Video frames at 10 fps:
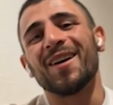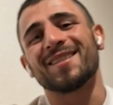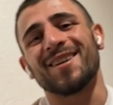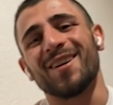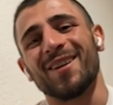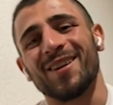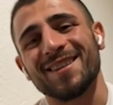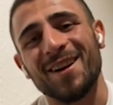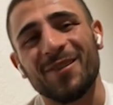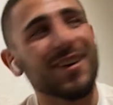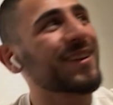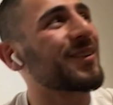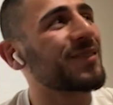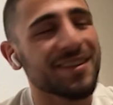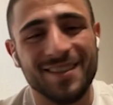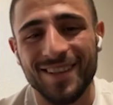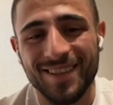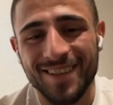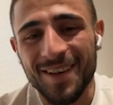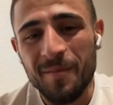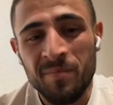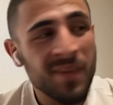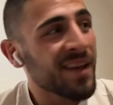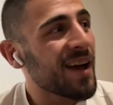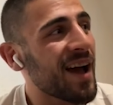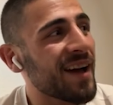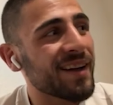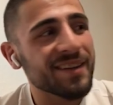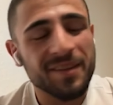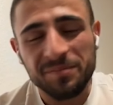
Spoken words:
So he was afraid of these things, and